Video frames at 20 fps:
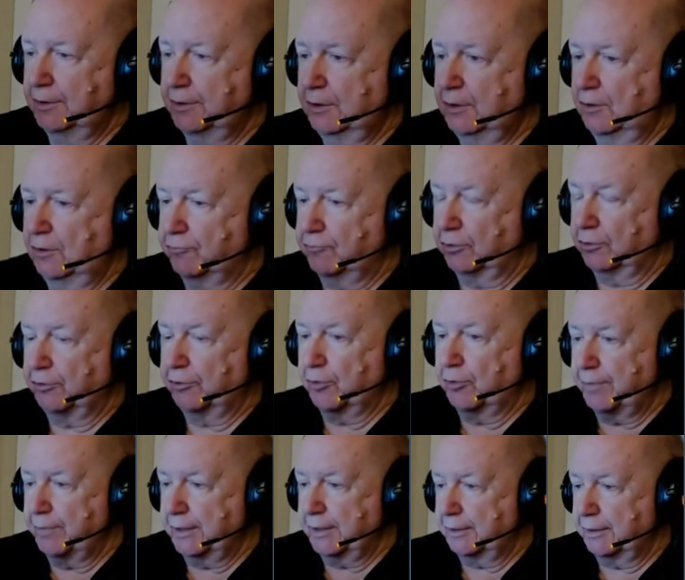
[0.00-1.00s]
for a little
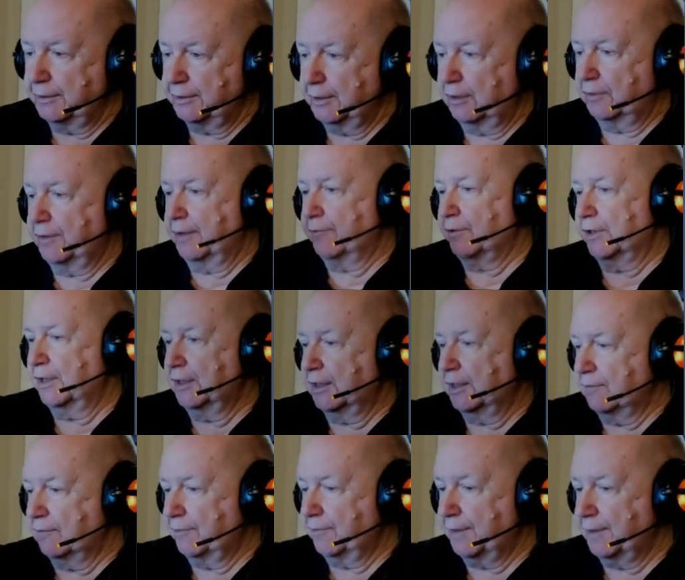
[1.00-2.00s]
bit until they were getting
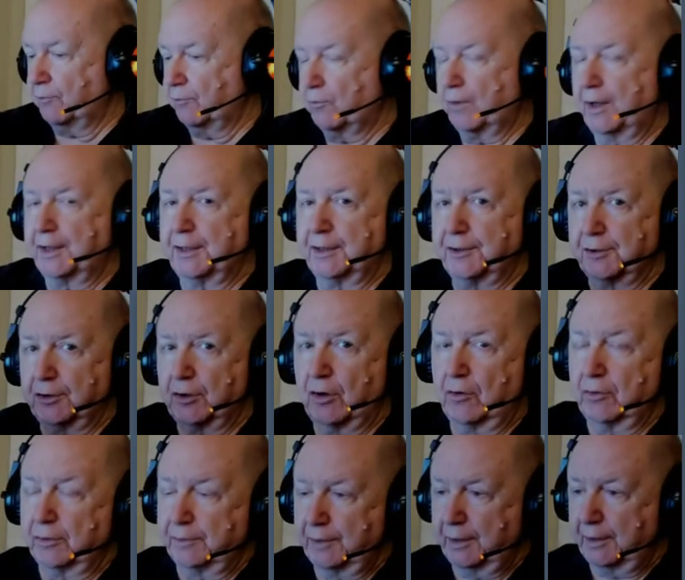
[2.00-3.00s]
everything ready to go,
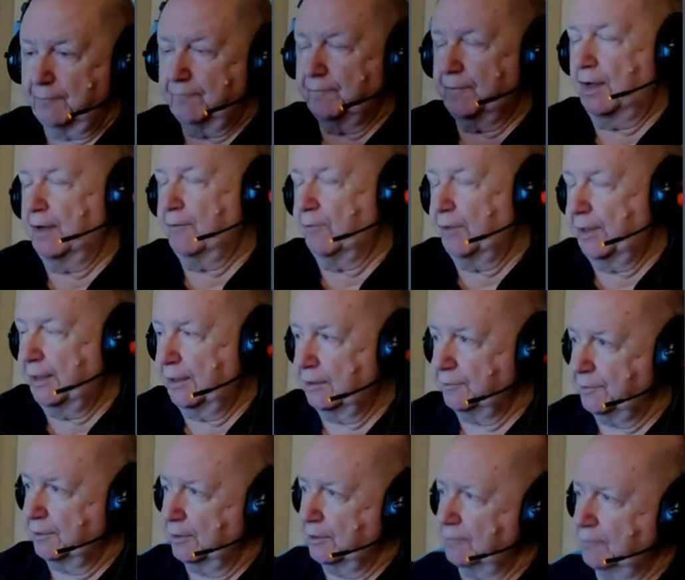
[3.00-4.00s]
and then I went out
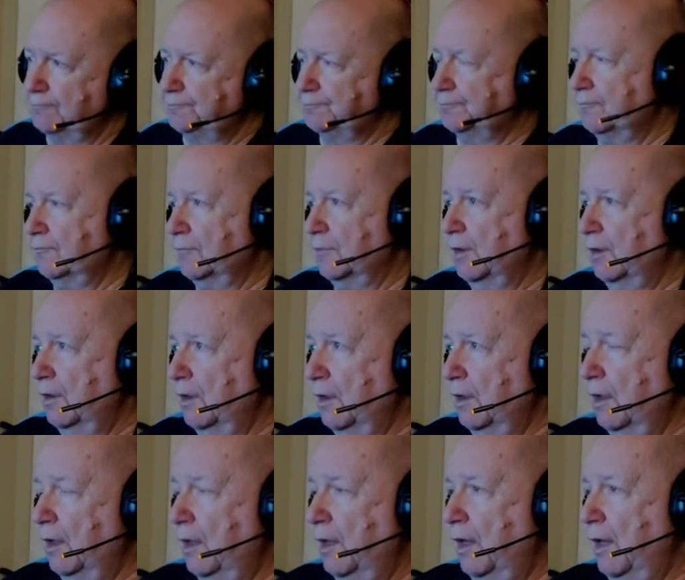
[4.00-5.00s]
there.
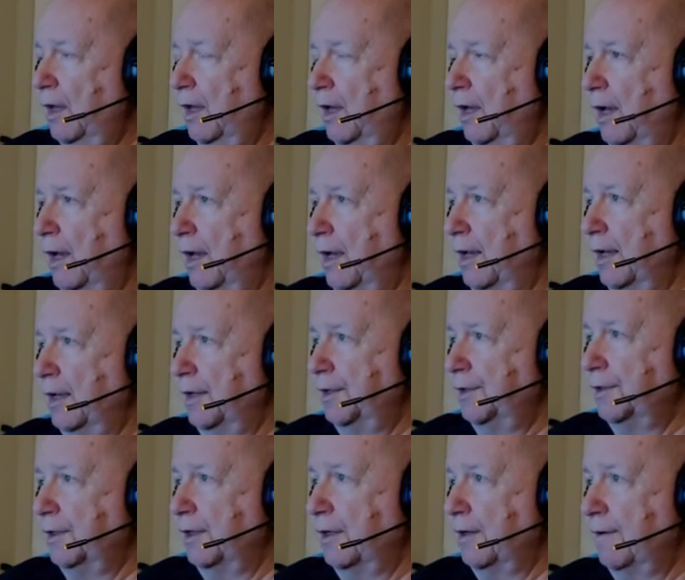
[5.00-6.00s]
And
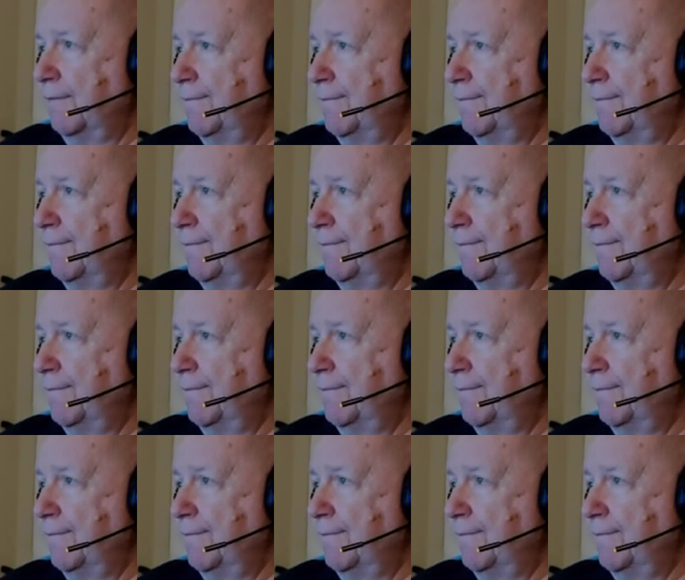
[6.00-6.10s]
uh,